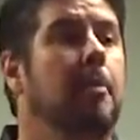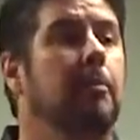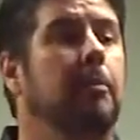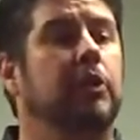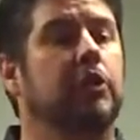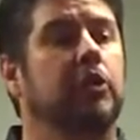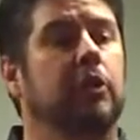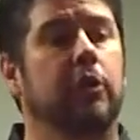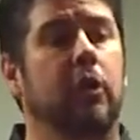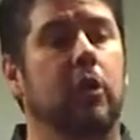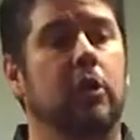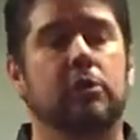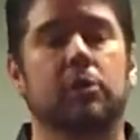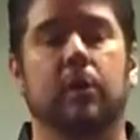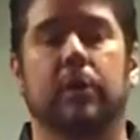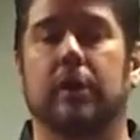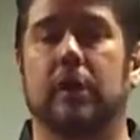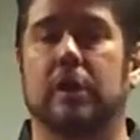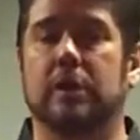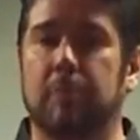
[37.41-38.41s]
But you'll notice
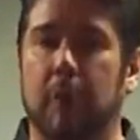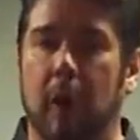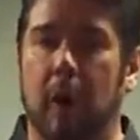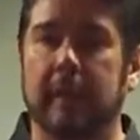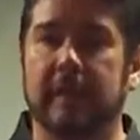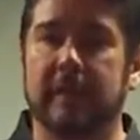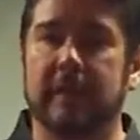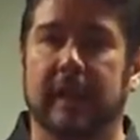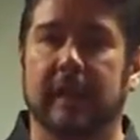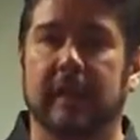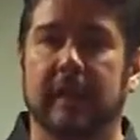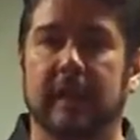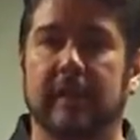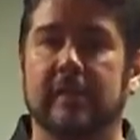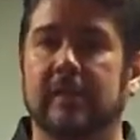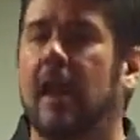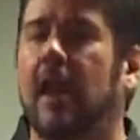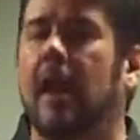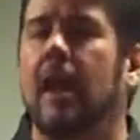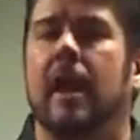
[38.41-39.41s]
with our sparring
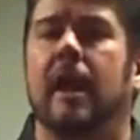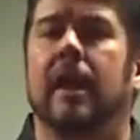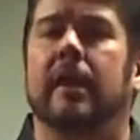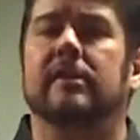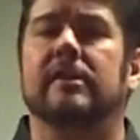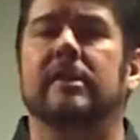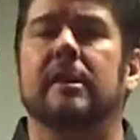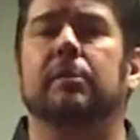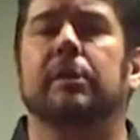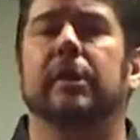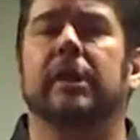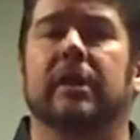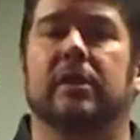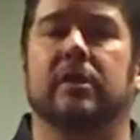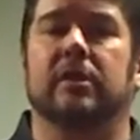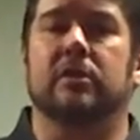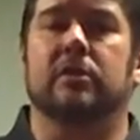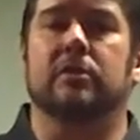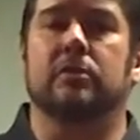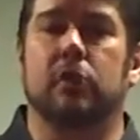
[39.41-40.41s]
techniques, it's simply a
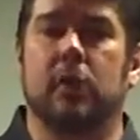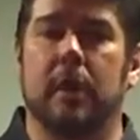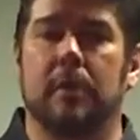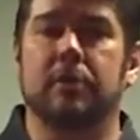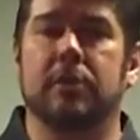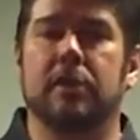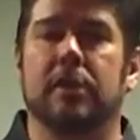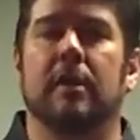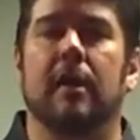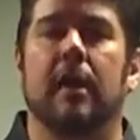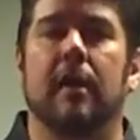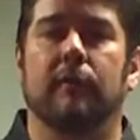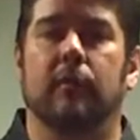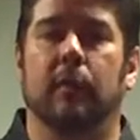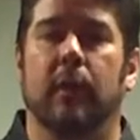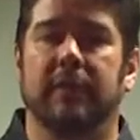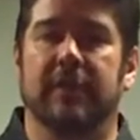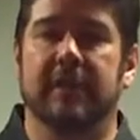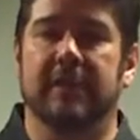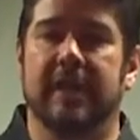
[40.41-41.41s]
description of
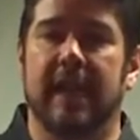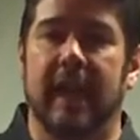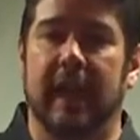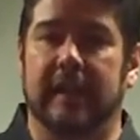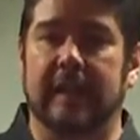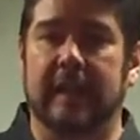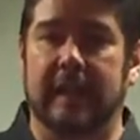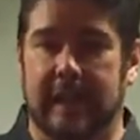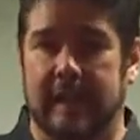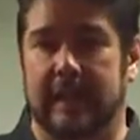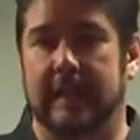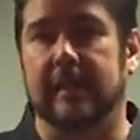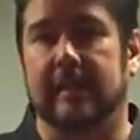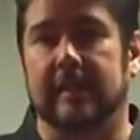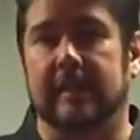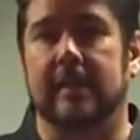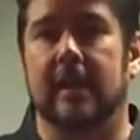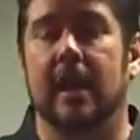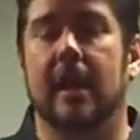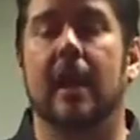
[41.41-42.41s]
what the technique
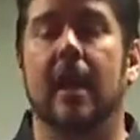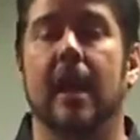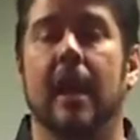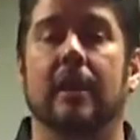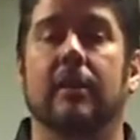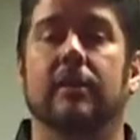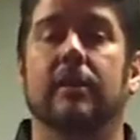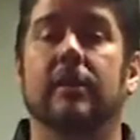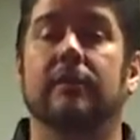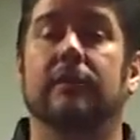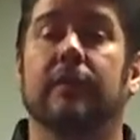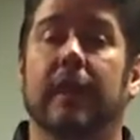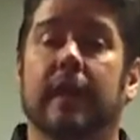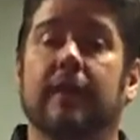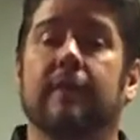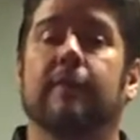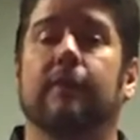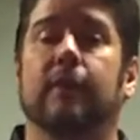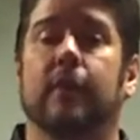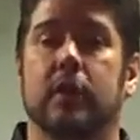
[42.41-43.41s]
is. And this
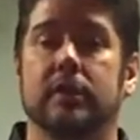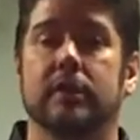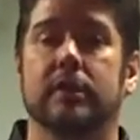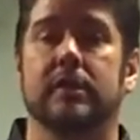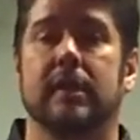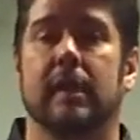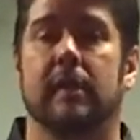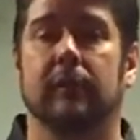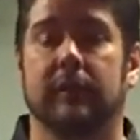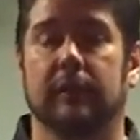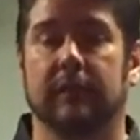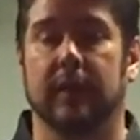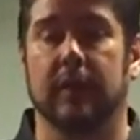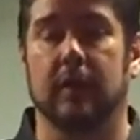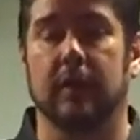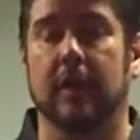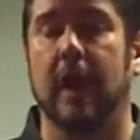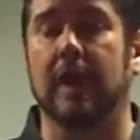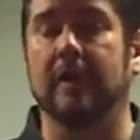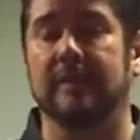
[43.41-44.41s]
very first self-defense,
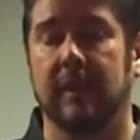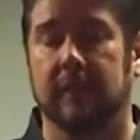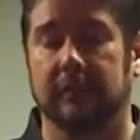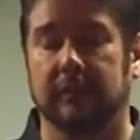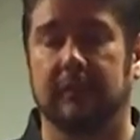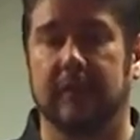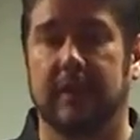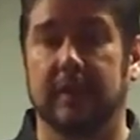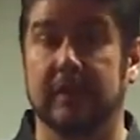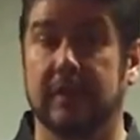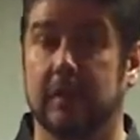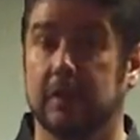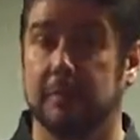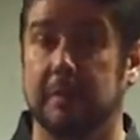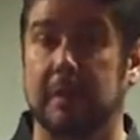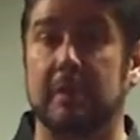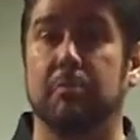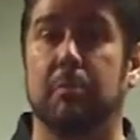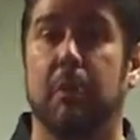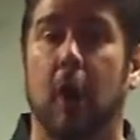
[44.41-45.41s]
or not self-defense, excuse
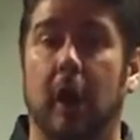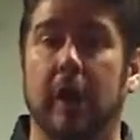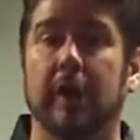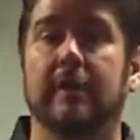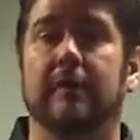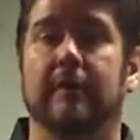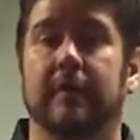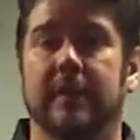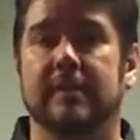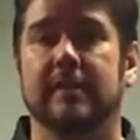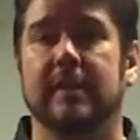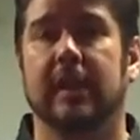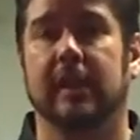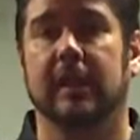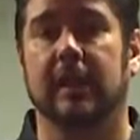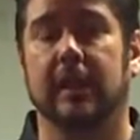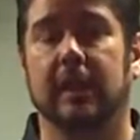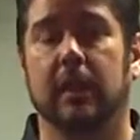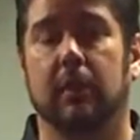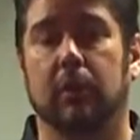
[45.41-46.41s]
me, sparring defense
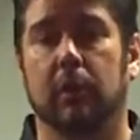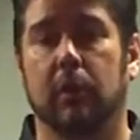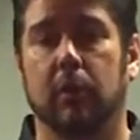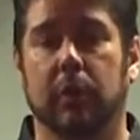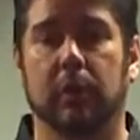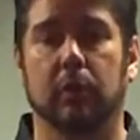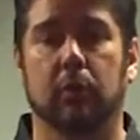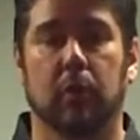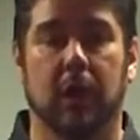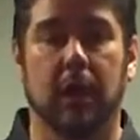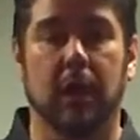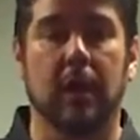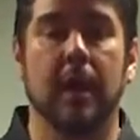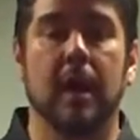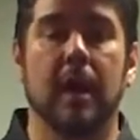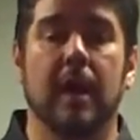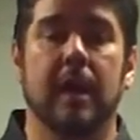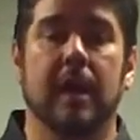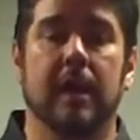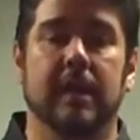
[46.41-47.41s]
technique that we're going to work
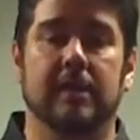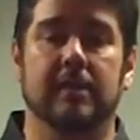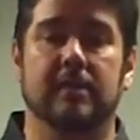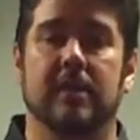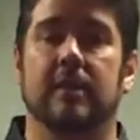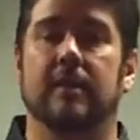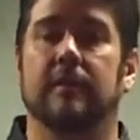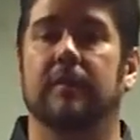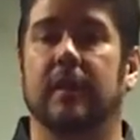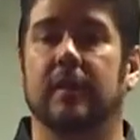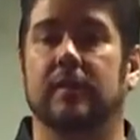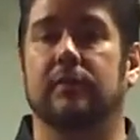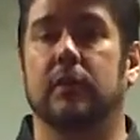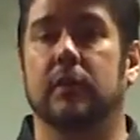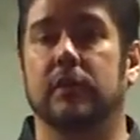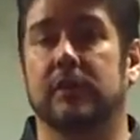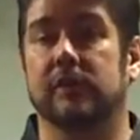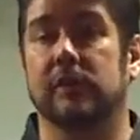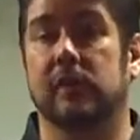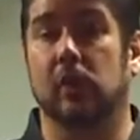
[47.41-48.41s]
is the defense
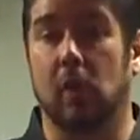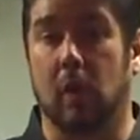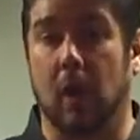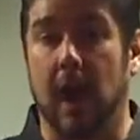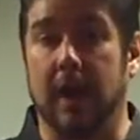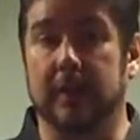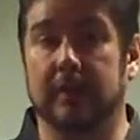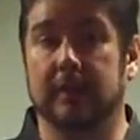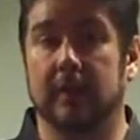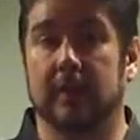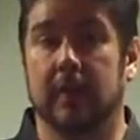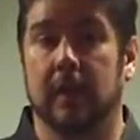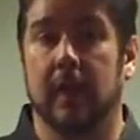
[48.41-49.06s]
versus a cross.